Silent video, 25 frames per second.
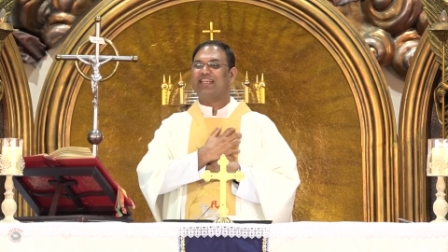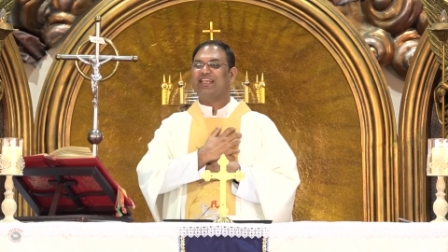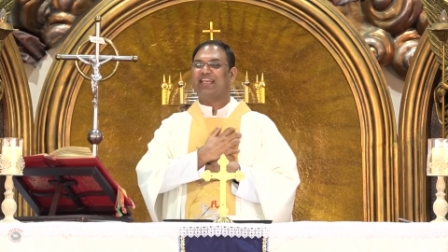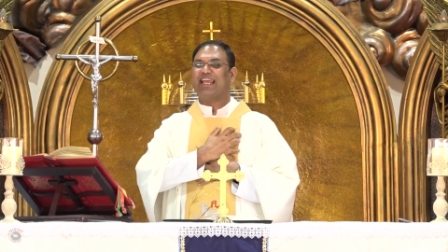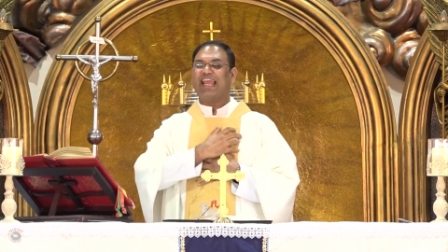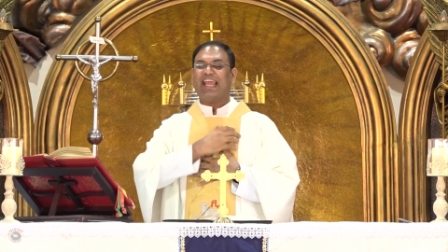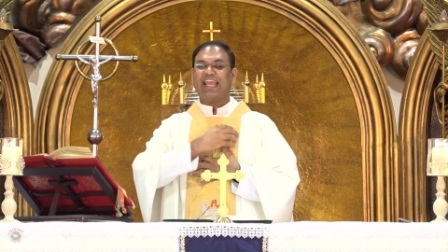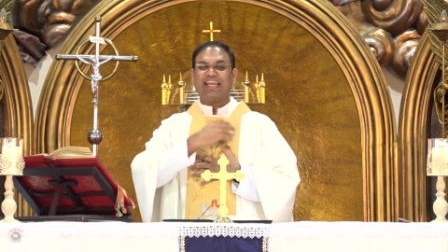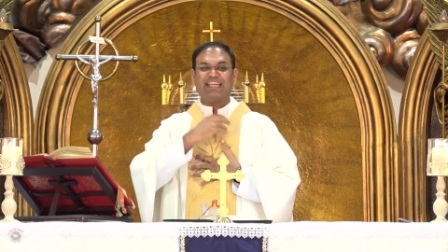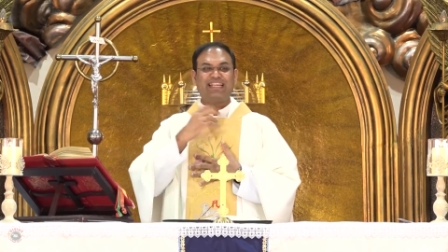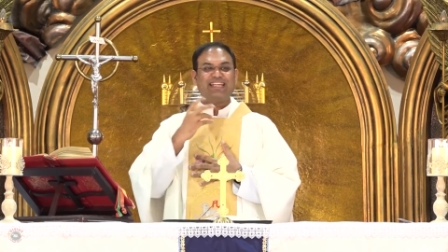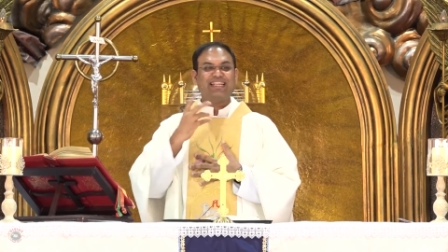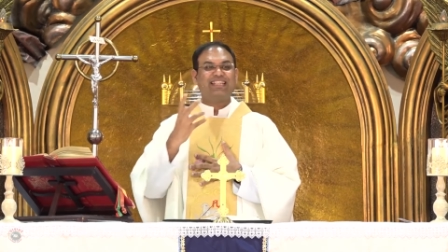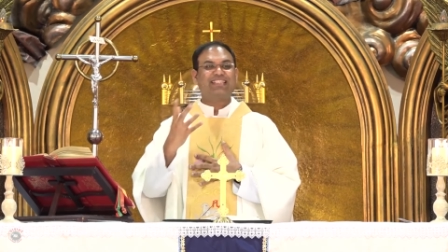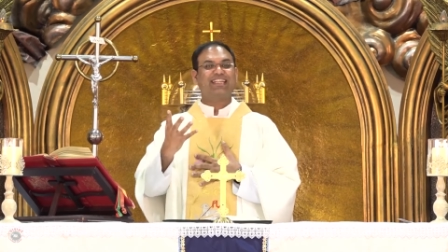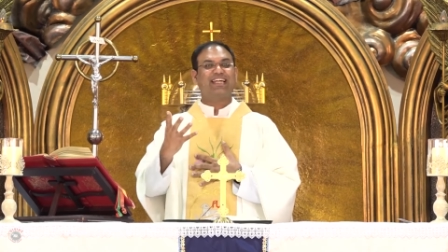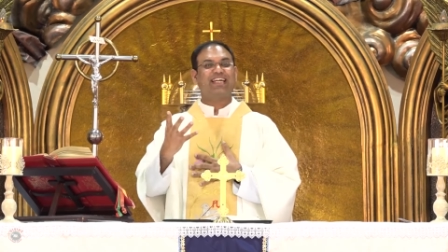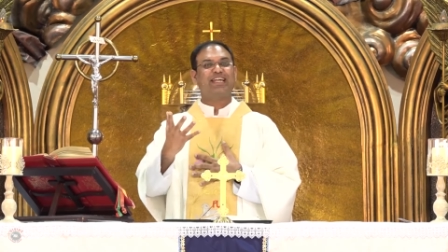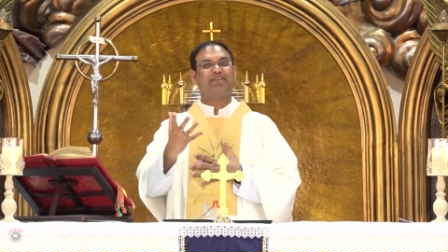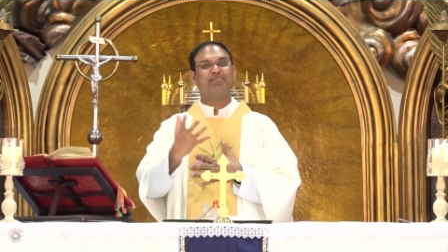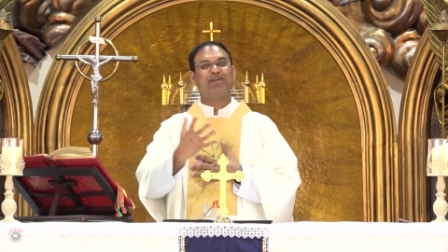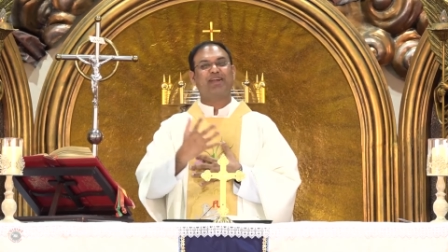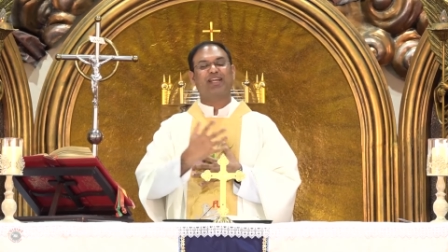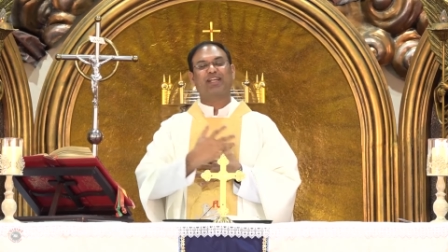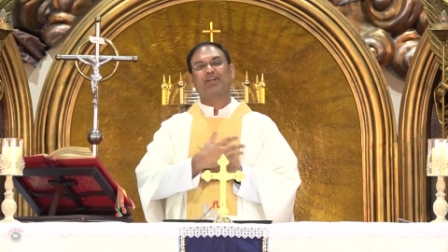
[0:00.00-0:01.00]
and
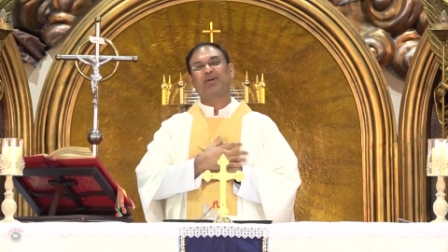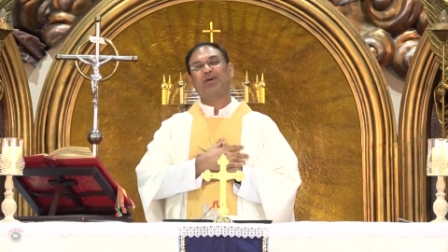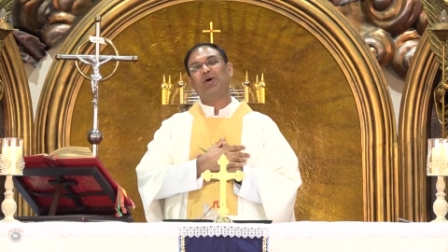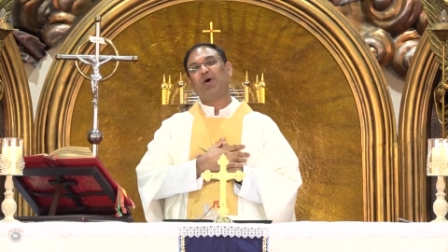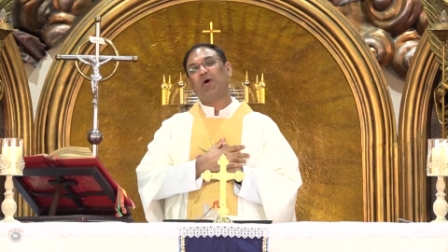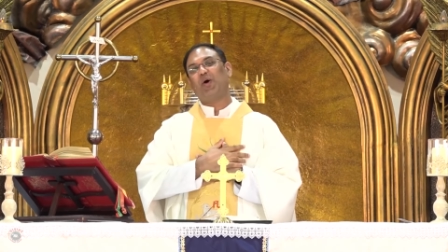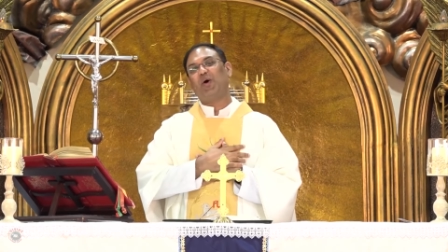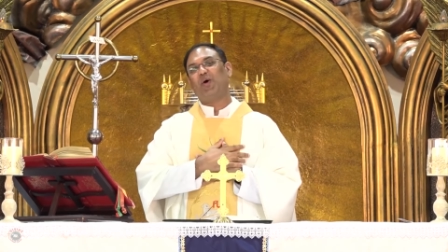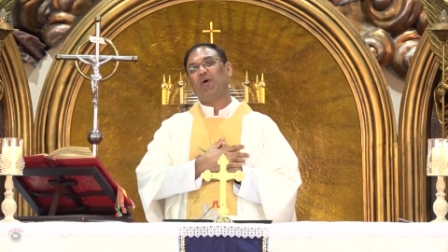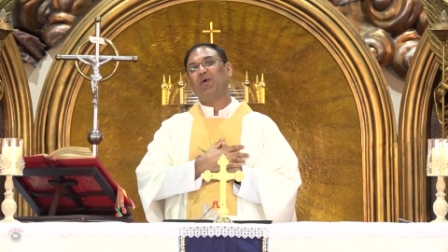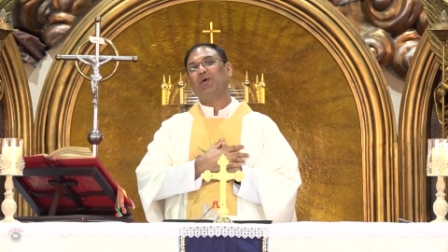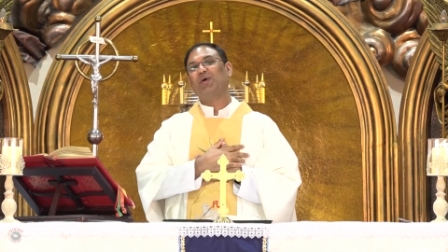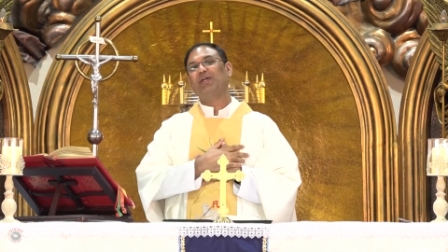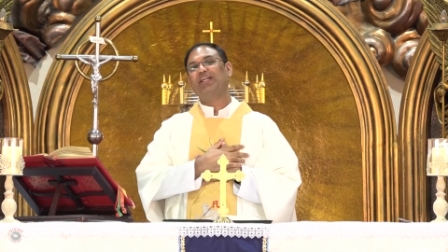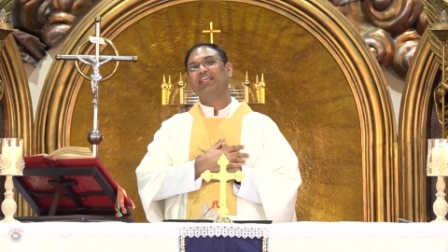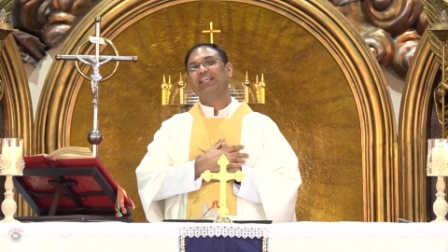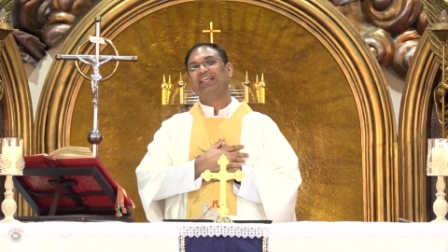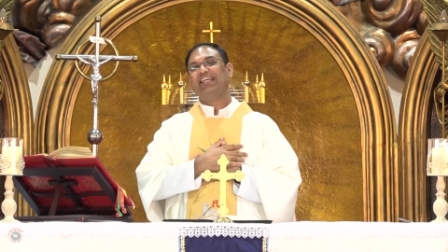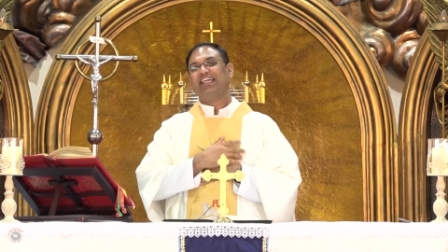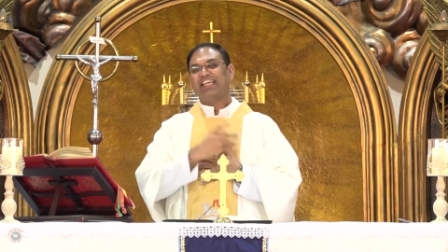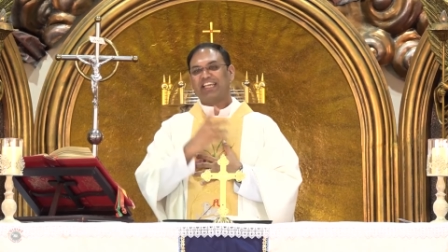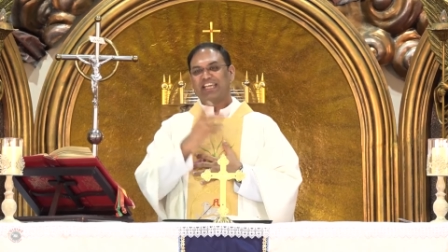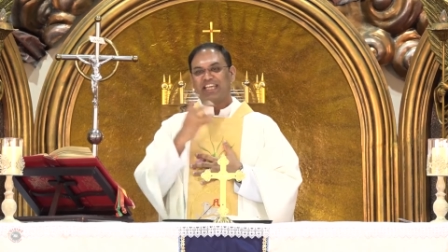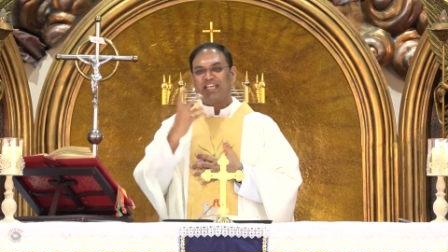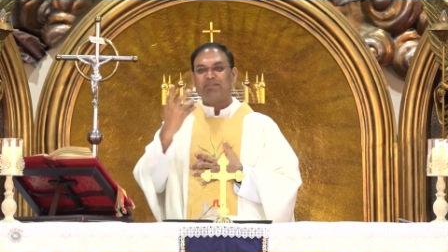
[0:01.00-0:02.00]
anytime I call,
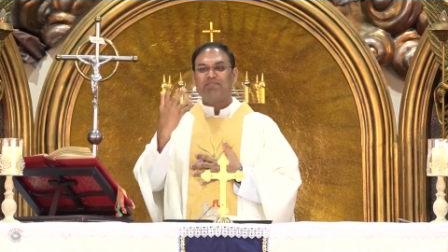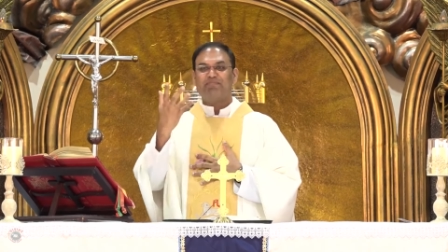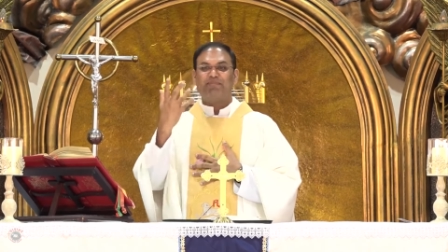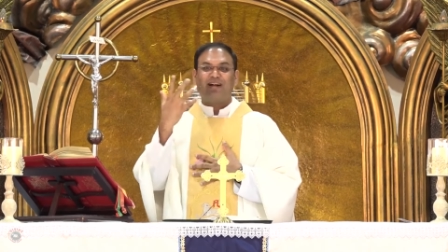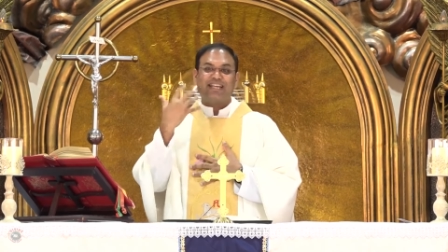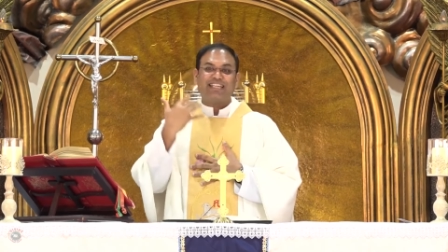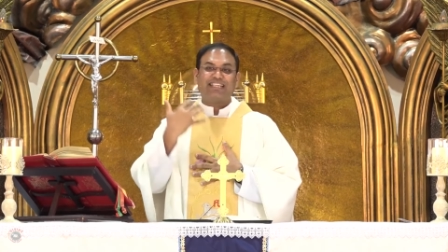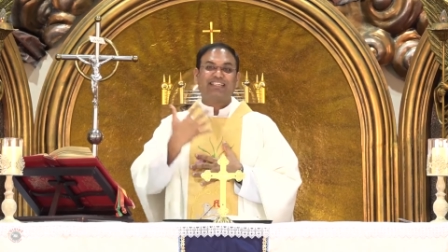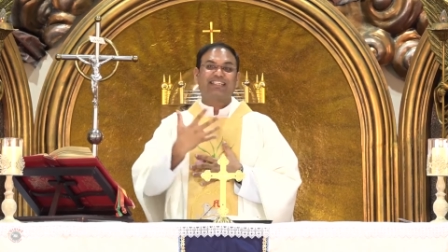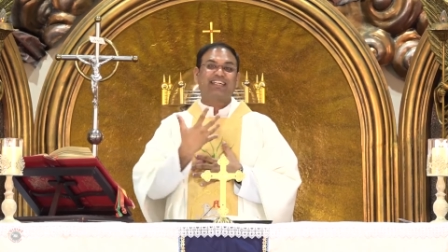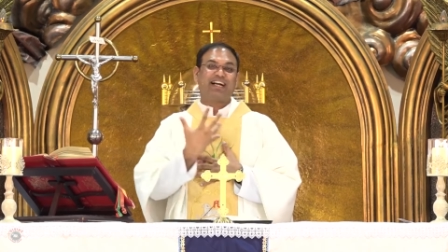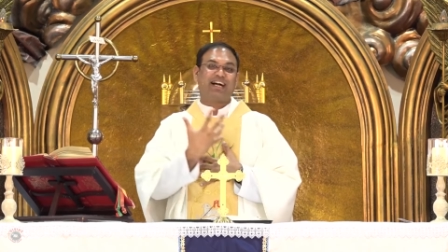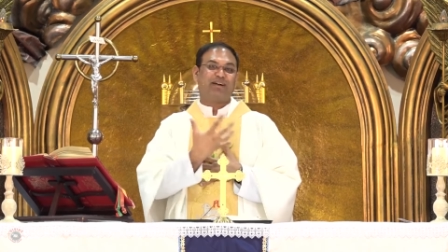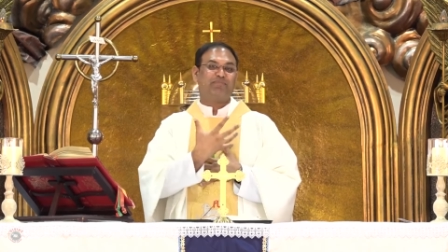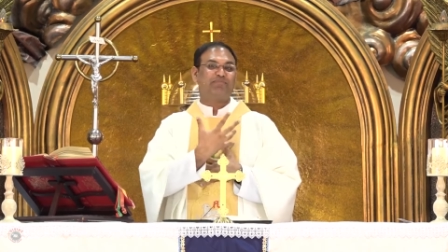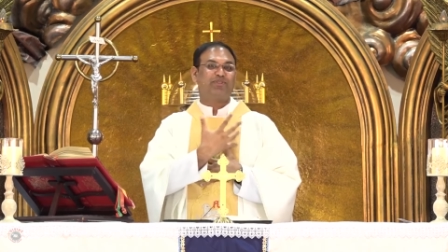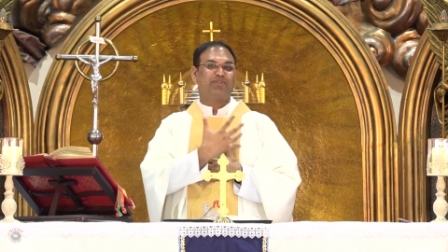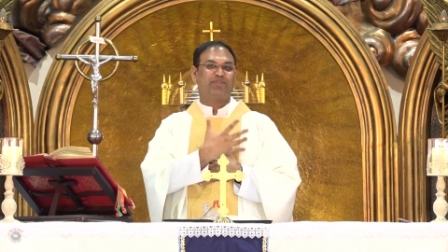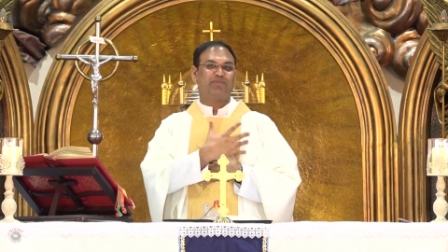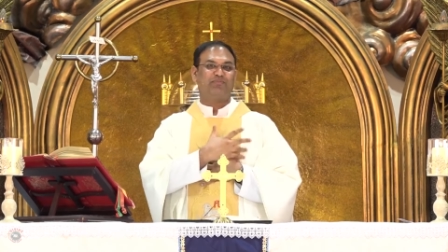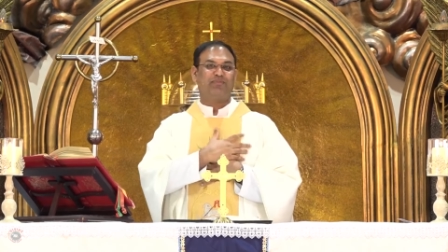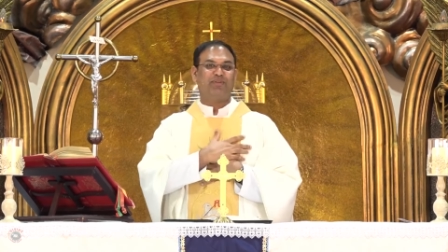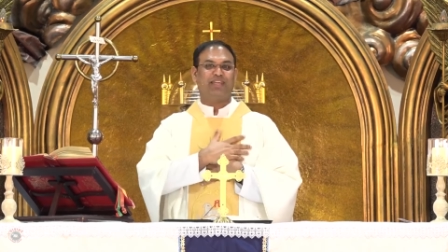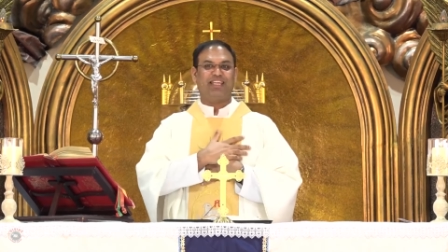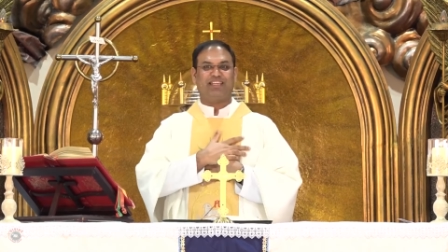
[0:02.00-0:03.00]
he might come
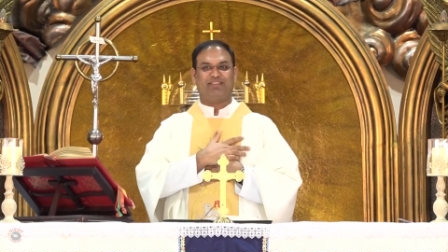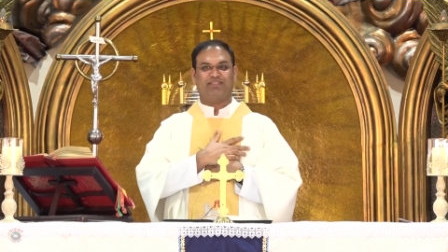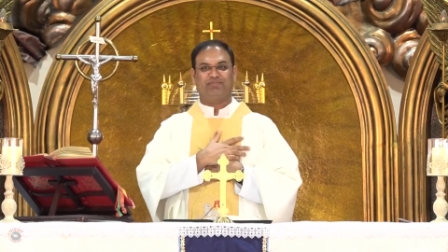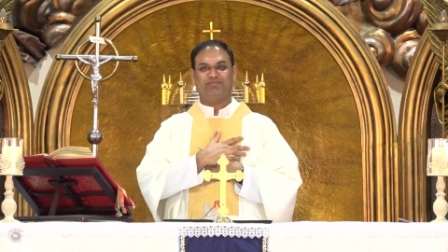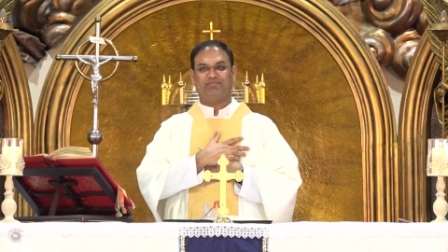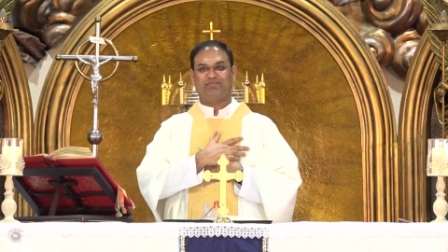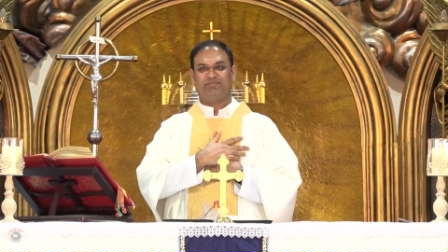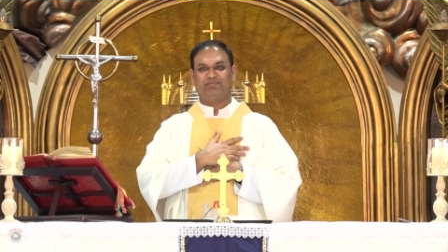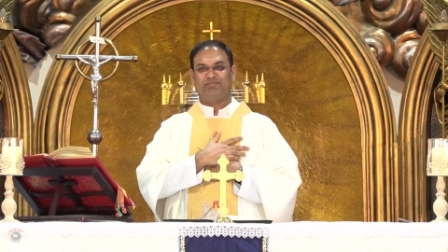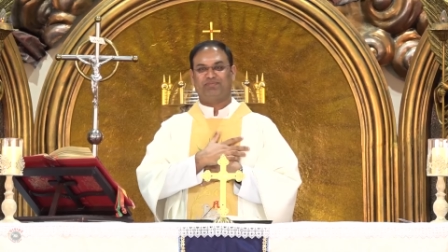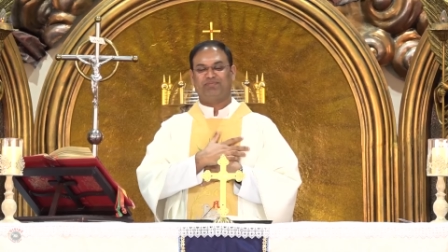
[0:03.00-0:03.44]
to me.